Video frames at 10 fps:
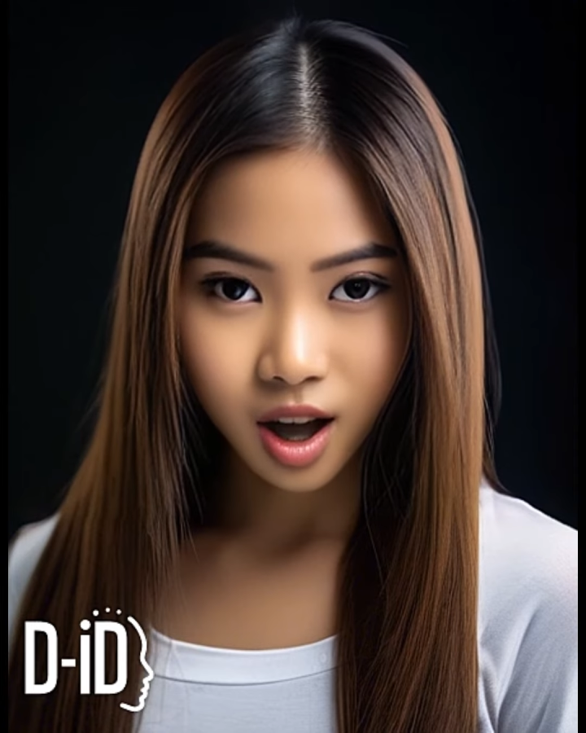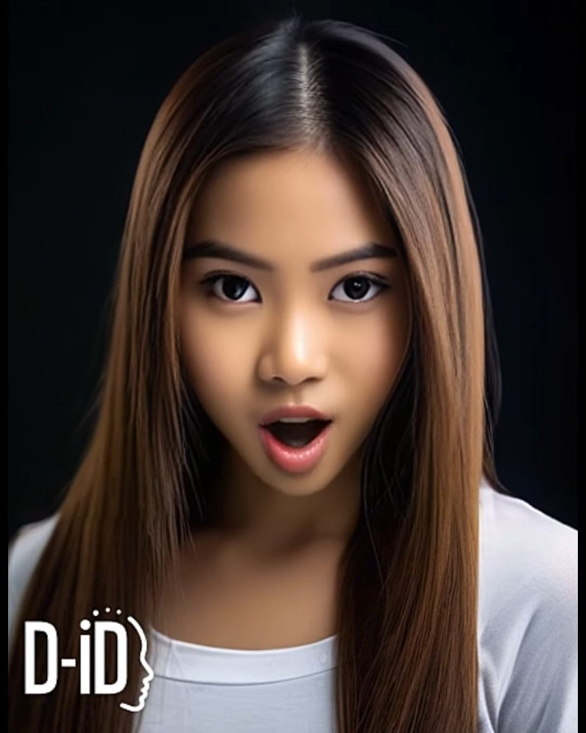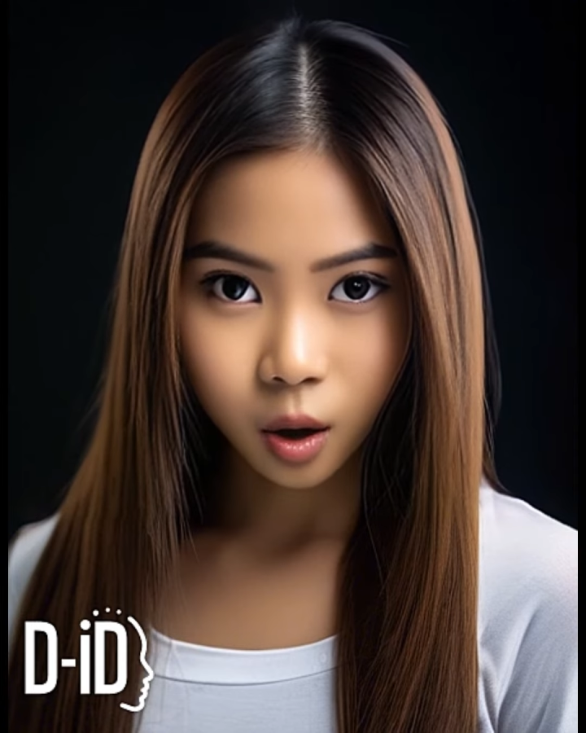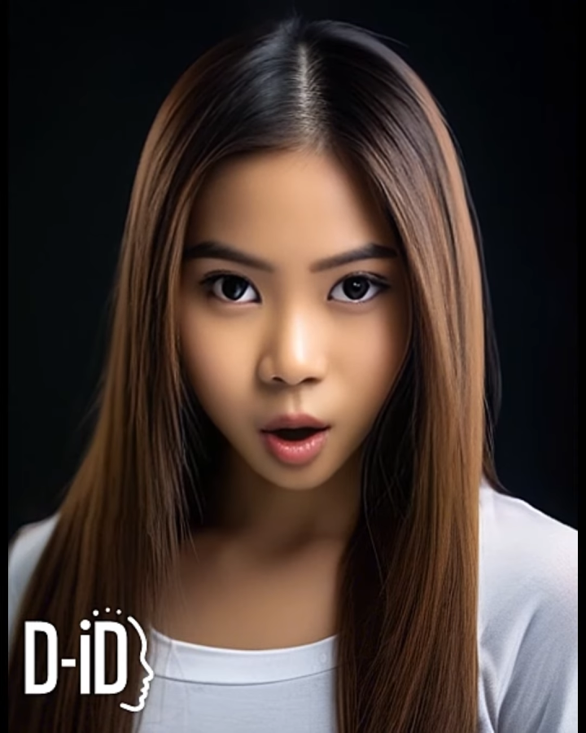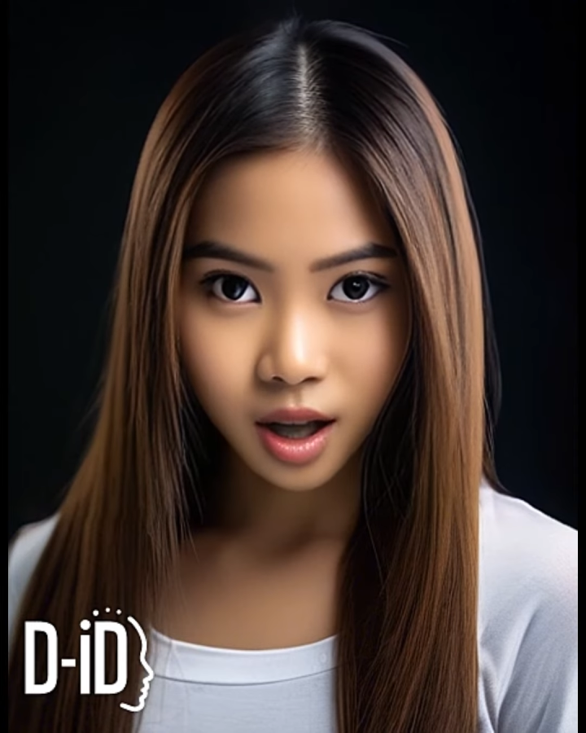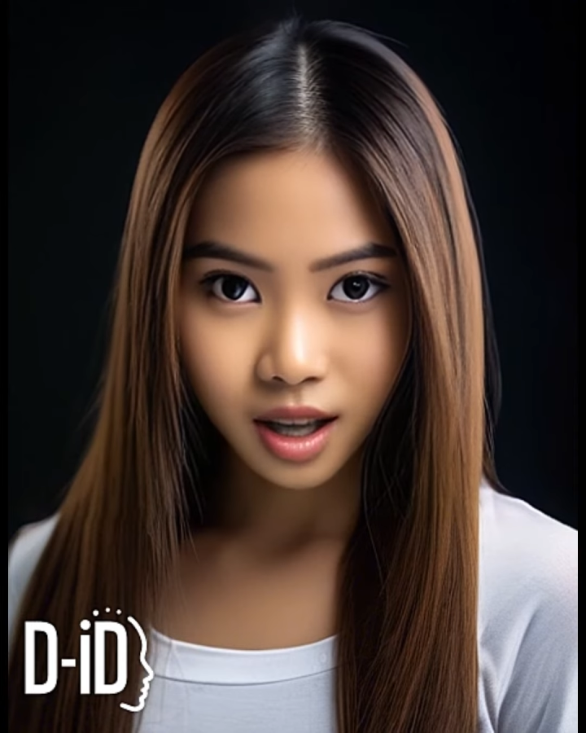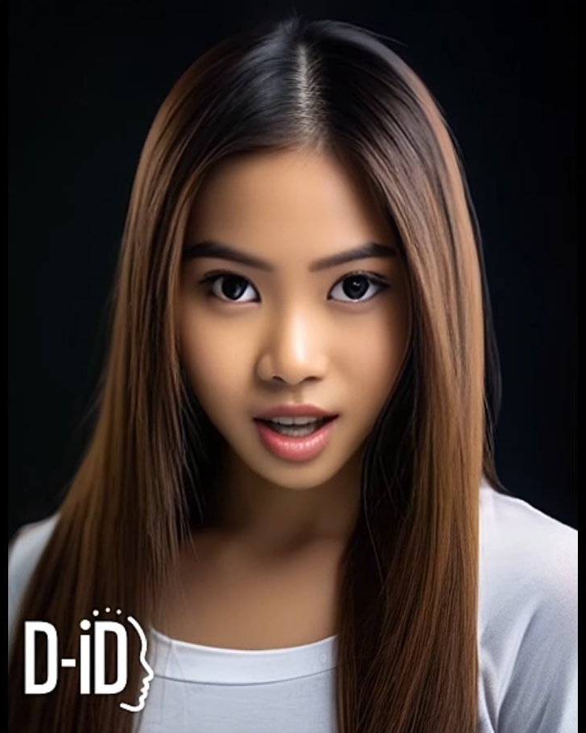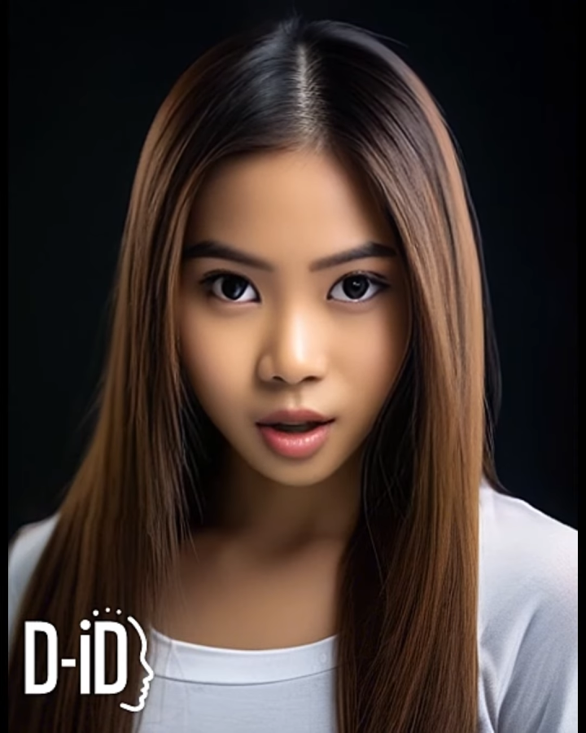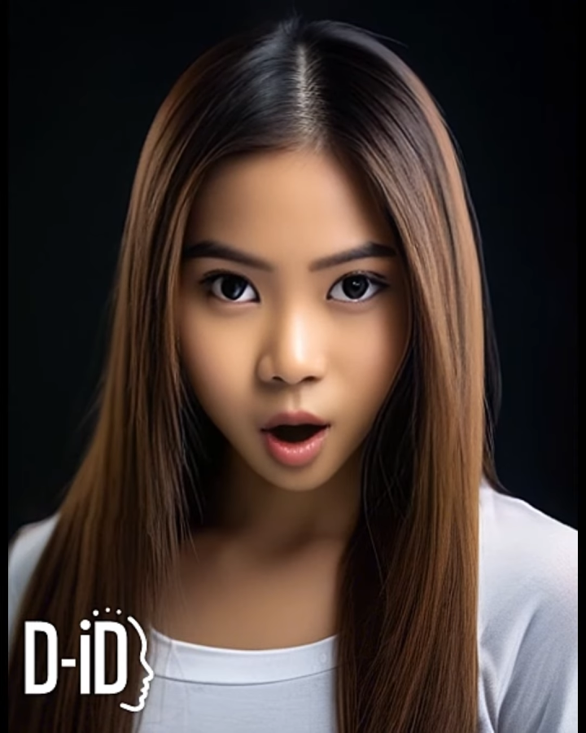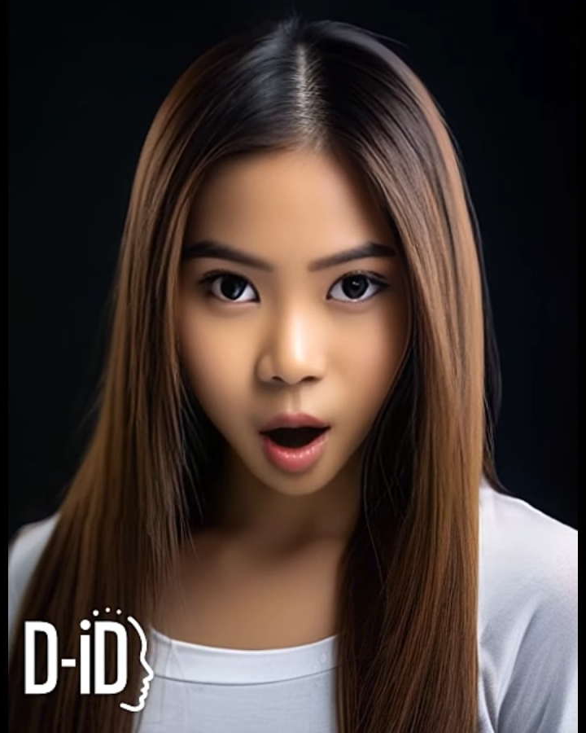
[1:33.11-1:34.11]
your
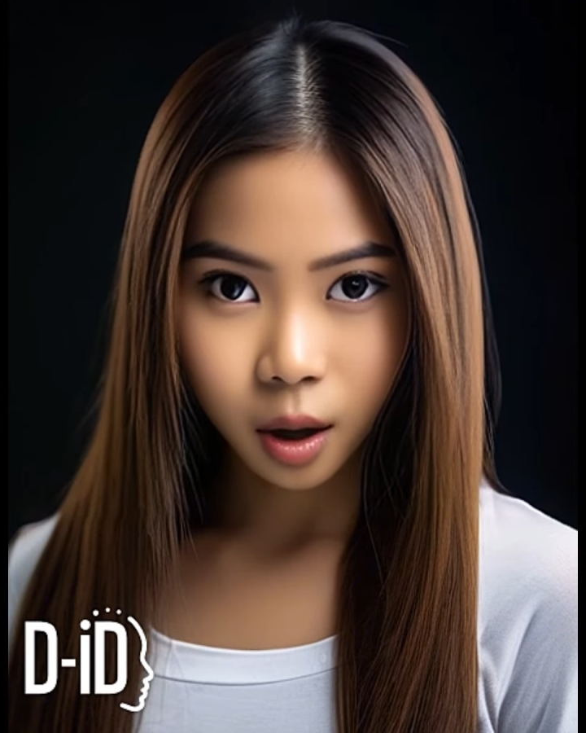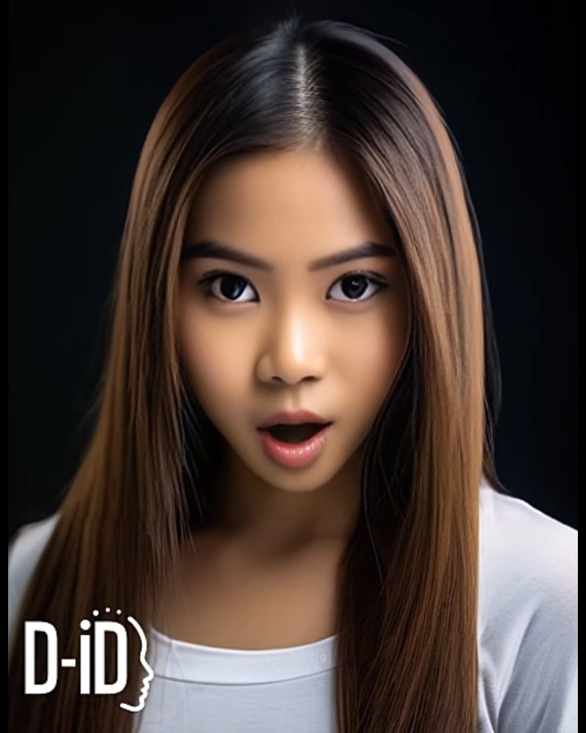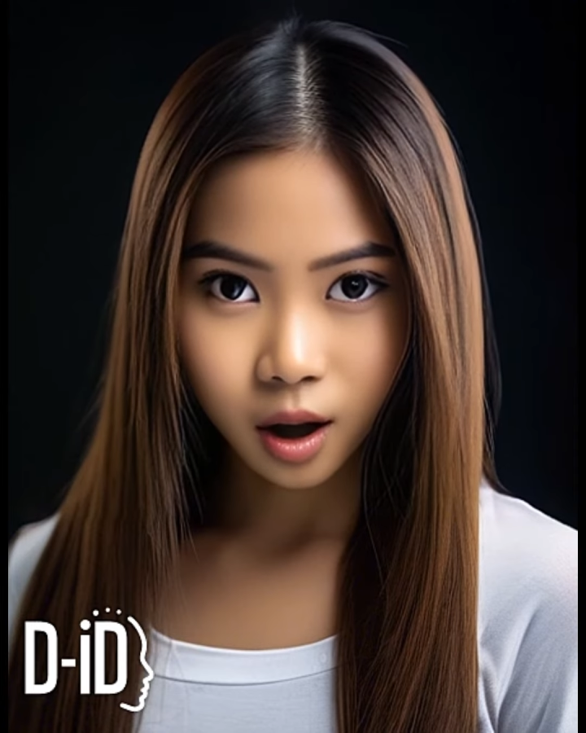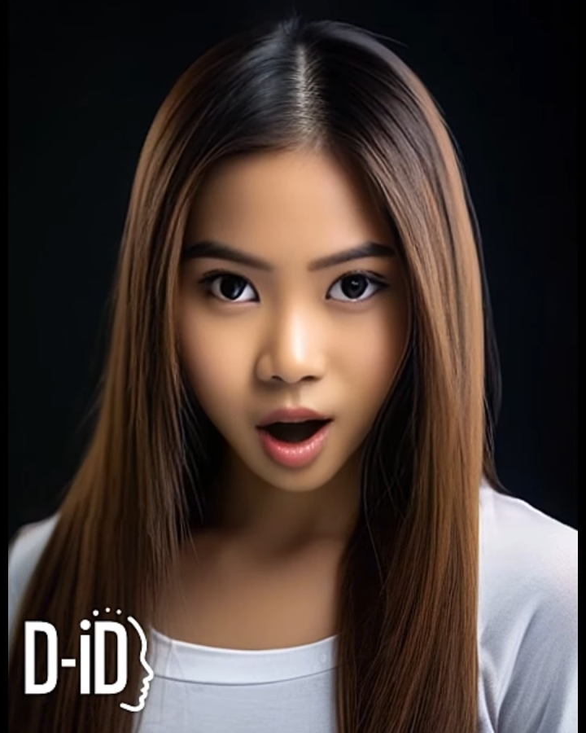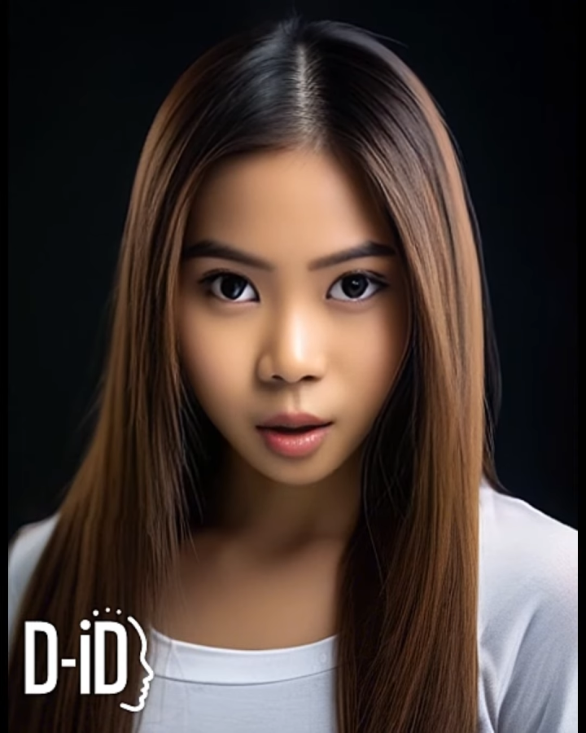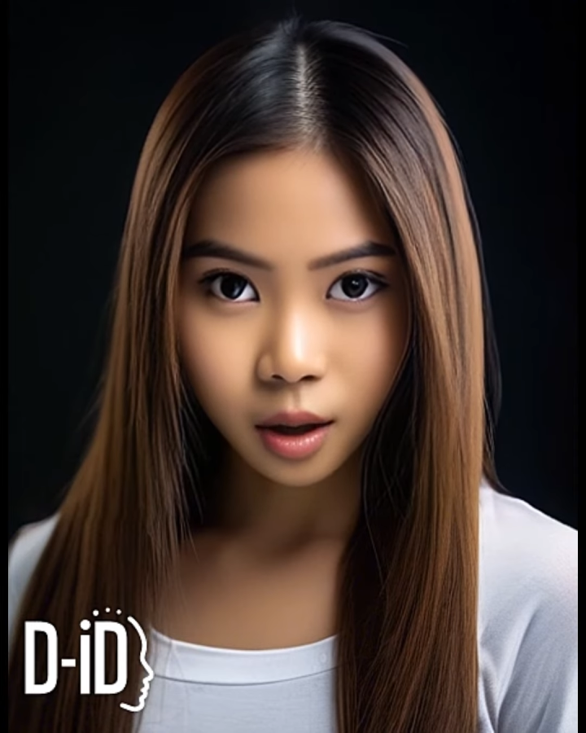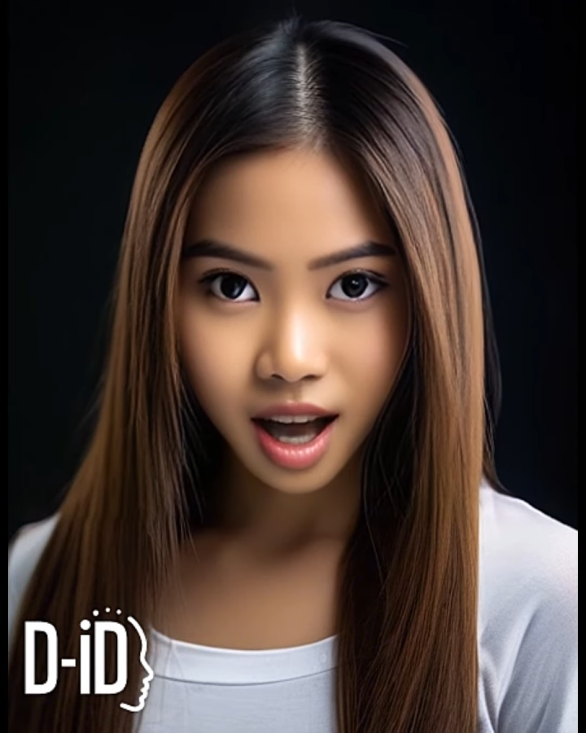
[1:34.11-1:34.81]
presence wrapping around me